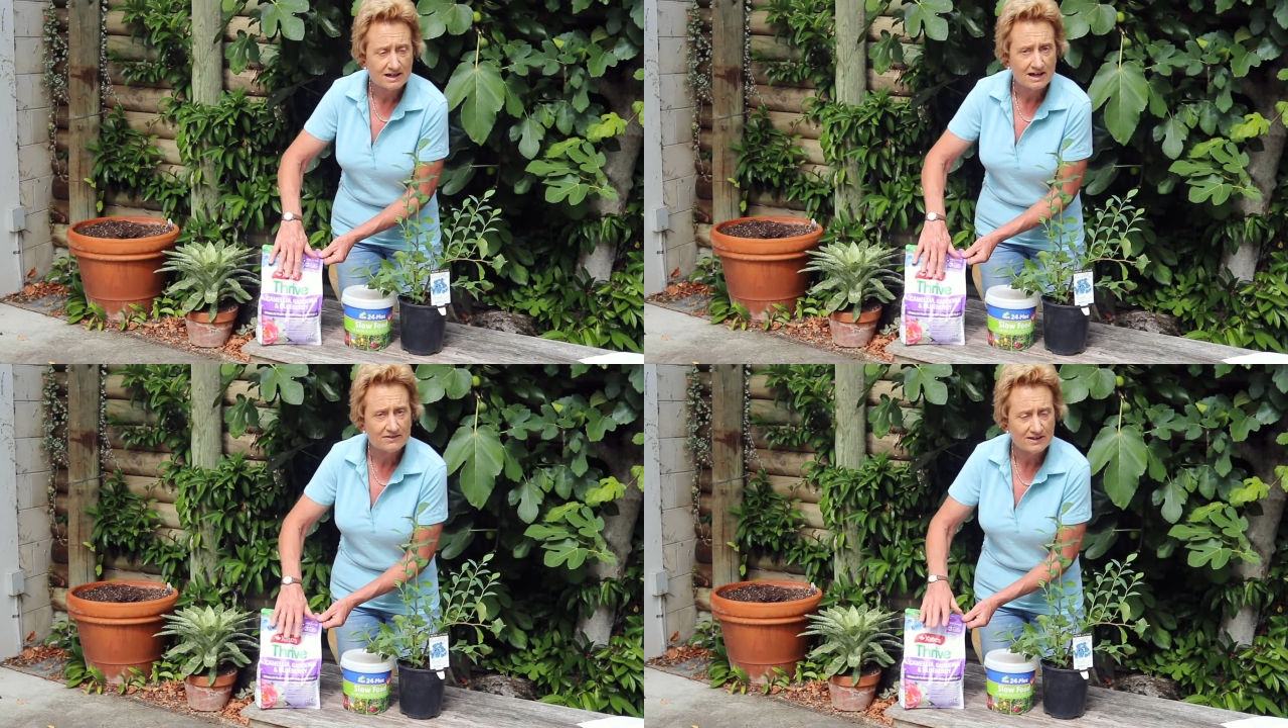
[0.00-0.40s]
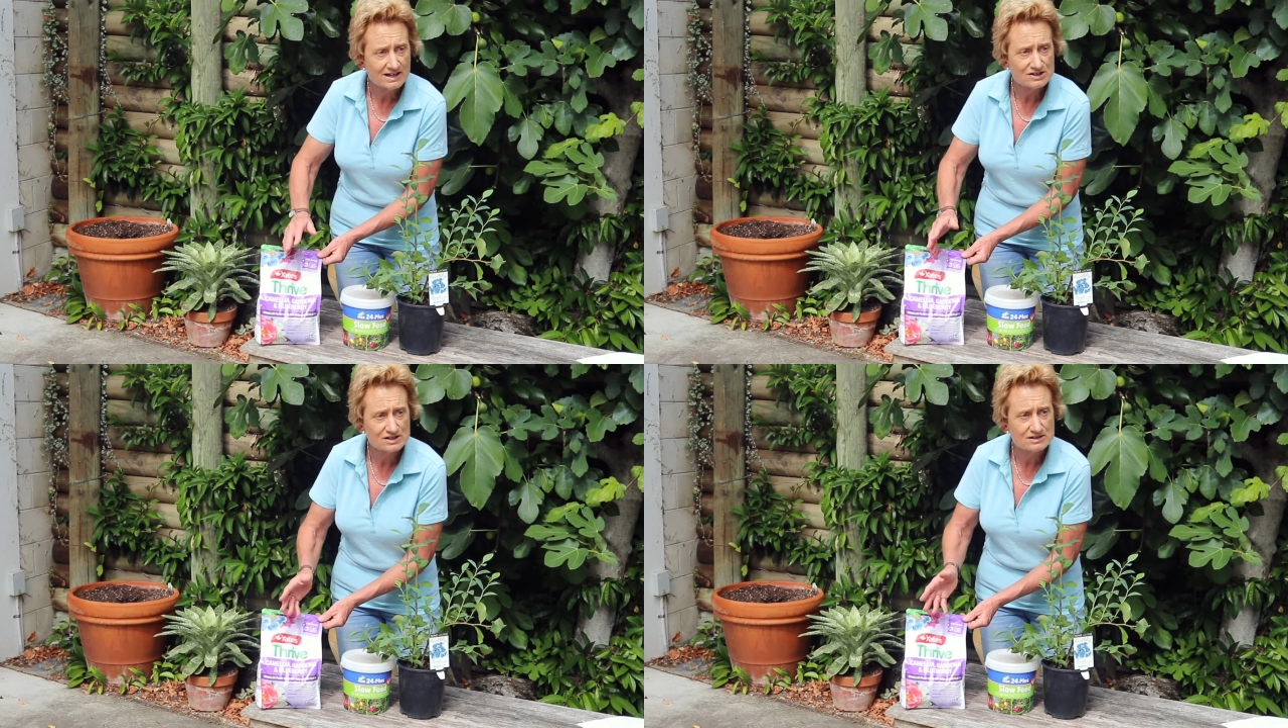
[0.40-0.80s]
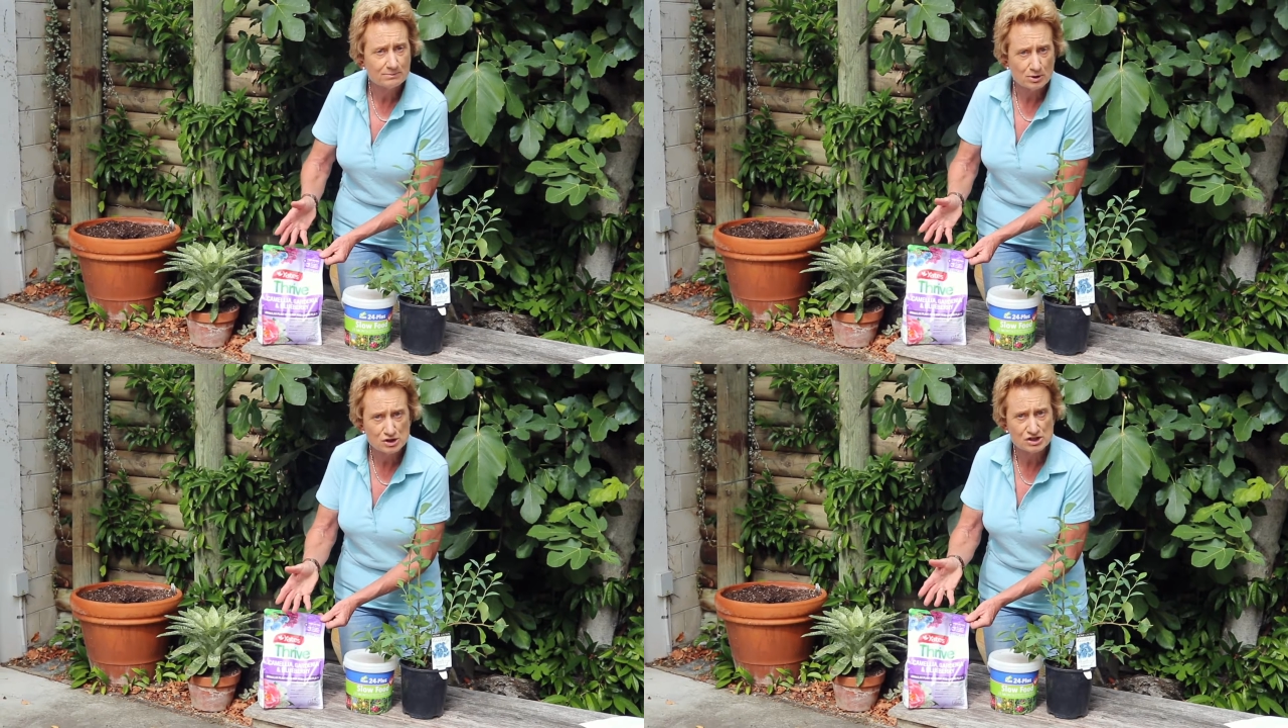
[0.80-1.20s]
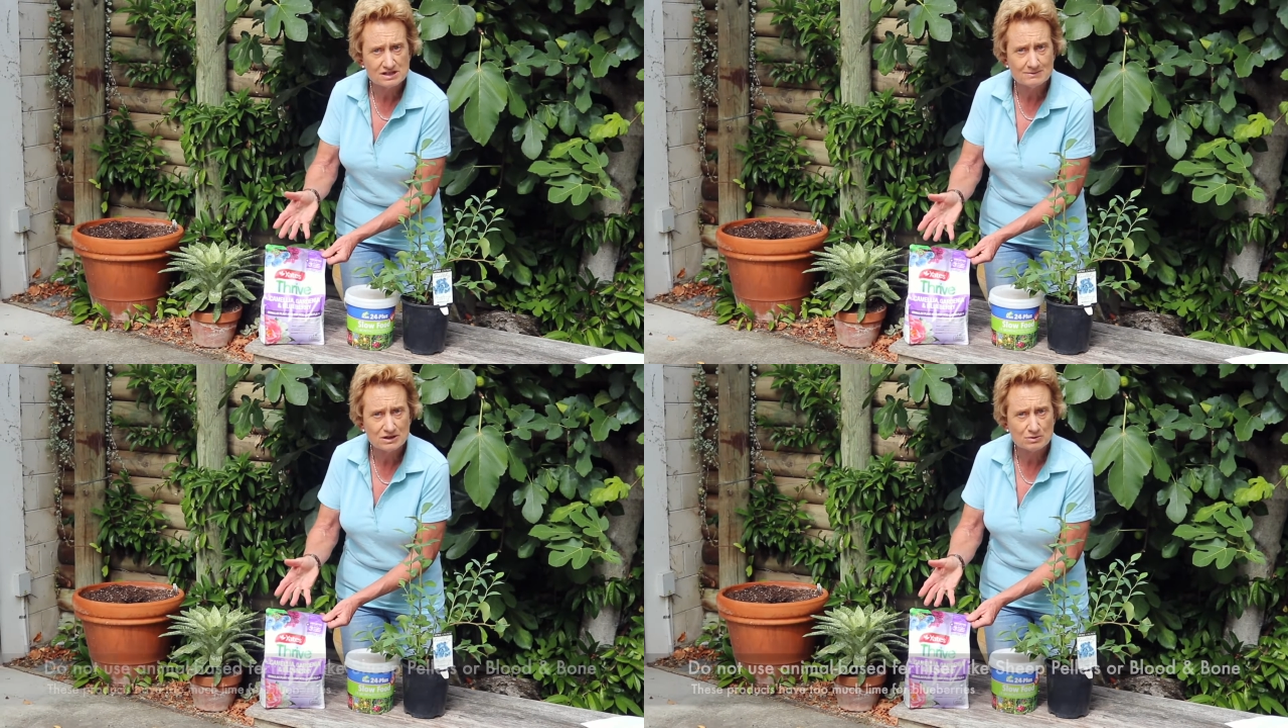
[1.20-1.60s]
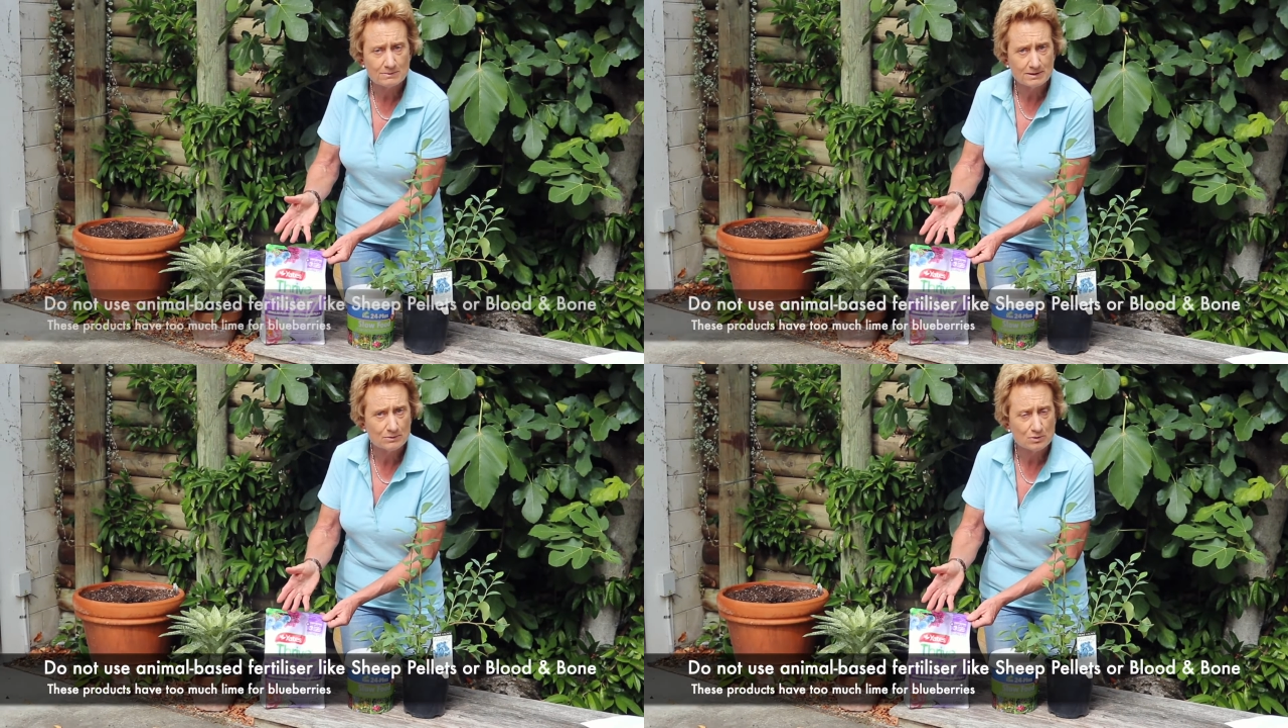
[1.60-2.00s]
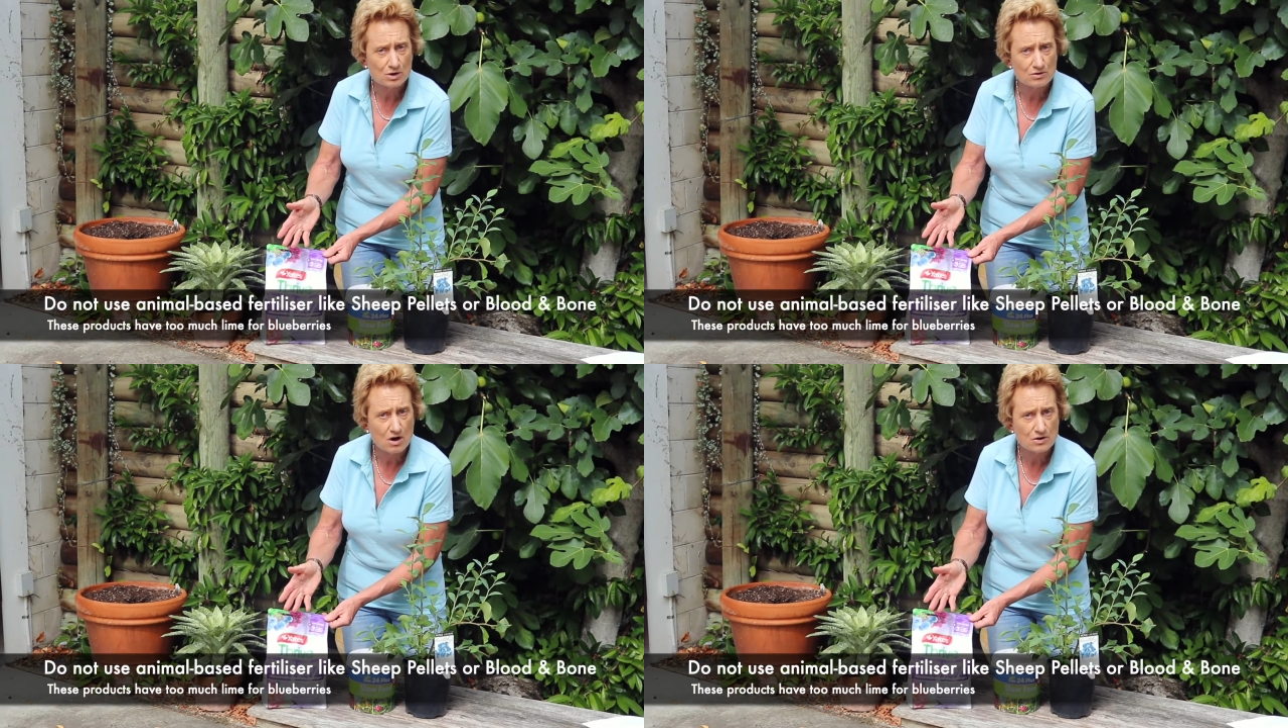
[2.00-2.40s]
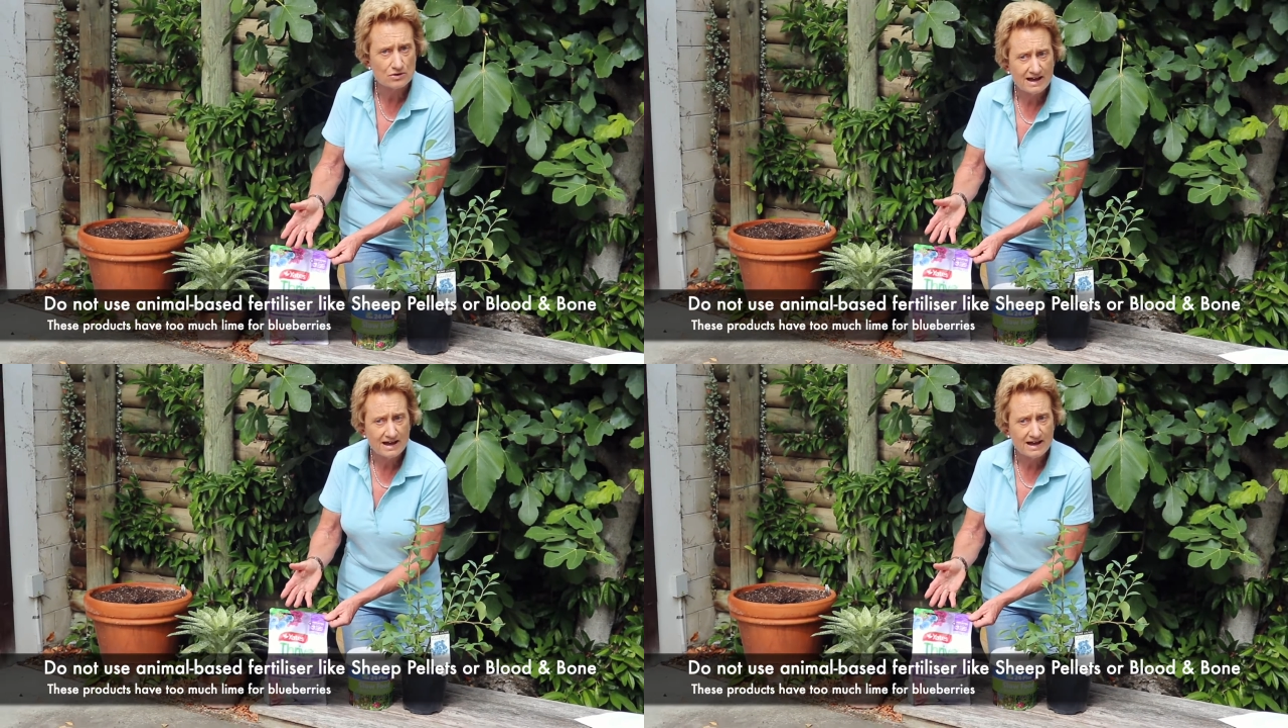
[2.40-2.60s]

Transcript: and that just pushes them into a bit more growth,